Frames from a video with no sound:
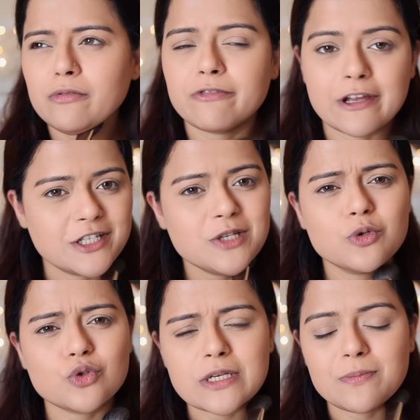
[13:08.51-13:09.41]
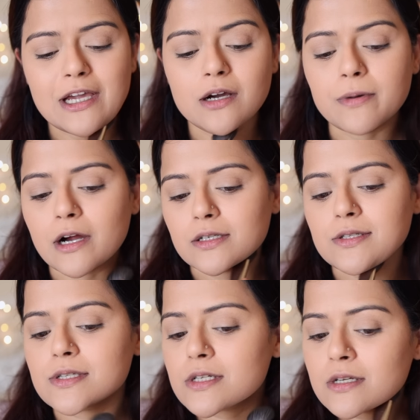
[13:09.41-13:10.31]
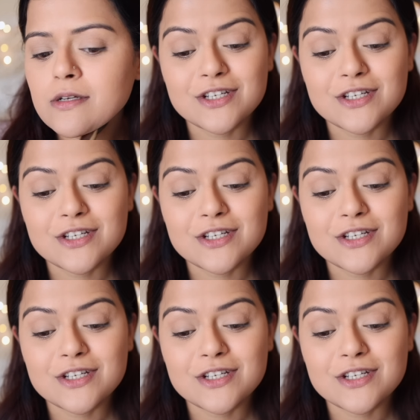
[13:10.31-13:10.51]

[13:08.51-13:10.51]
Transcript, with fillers: Fenty Beauty makeup artist.